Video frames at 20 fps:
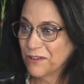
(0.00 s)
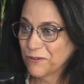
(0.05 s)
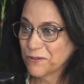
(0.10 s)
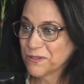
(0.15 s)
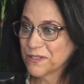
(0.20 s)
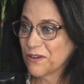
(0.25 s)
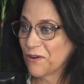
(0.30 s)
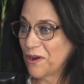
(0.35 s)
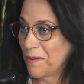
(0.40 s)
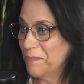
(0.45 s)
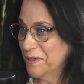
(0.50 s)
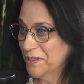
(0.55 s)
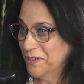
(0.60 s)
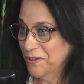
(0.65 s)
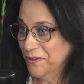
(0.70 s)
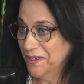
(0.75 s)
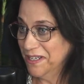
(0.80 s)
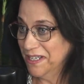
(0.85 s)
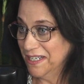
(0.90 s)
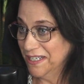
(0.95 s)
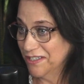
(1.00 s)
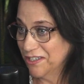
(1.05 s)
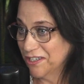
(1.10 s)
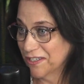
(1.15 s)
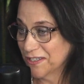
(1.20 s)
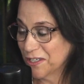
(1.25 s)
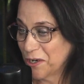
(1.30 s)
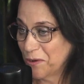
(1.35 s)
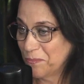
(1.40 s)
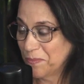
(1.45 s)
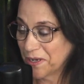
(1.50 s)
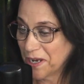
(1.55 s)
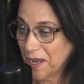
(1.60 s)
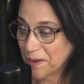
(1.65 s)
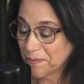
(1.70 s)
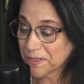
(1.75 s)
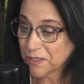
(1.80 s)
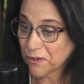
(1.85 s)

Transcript: those opportunities just open up.